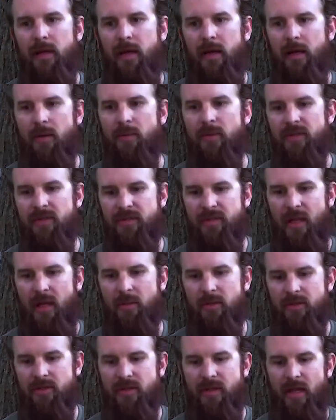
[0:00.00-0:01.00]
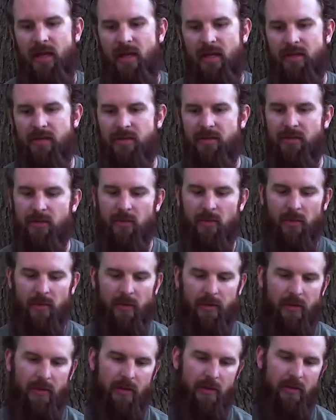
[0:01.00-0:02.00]
I would establish that
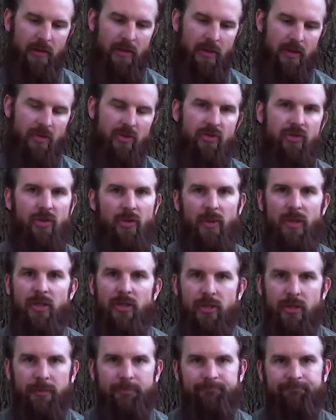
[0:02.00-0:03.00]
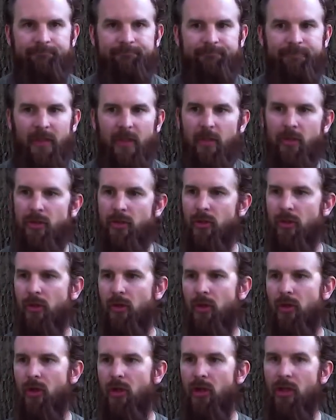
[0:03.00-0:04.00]
your sewage,
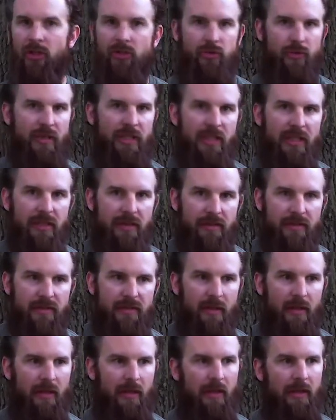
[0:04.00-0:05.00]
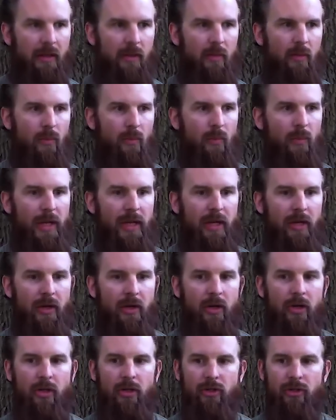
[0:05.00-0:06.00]
your latrines,
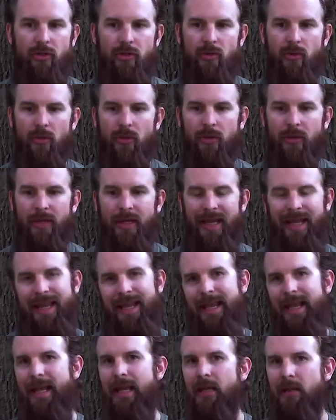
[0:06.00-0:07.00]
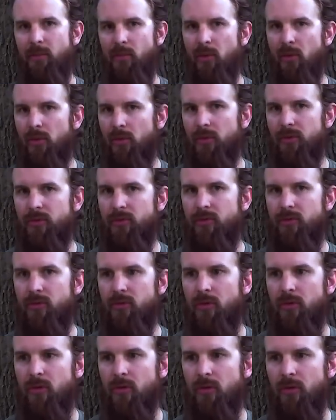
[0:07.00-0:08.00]
where your animals